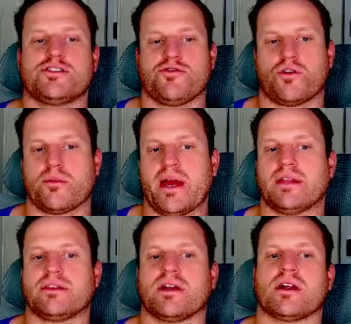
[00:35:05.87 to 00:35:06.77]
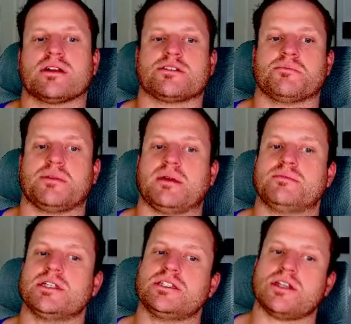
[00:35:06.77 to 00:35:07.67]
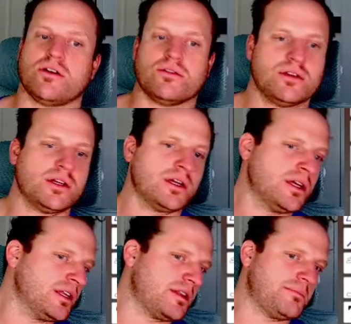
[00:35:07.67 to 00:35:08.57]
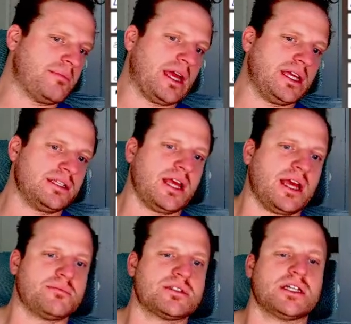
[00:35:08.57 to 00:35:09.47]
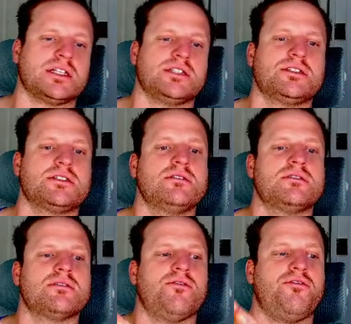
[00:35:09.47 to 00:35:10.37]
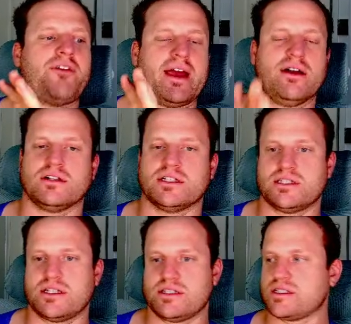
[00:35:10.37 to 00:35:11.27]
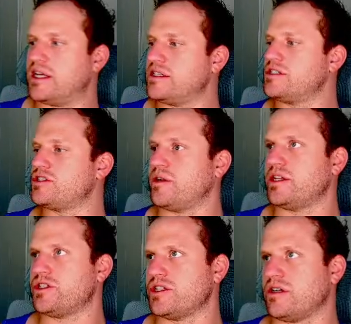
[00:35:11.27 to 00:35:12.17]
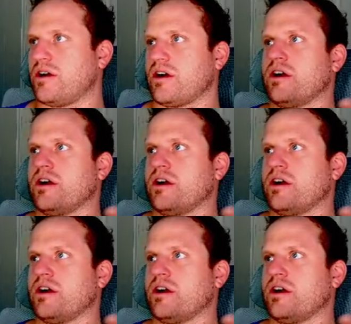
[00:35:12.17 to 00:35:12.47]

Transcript: format. There are some games that don't. The main games that fail in this kind of situation are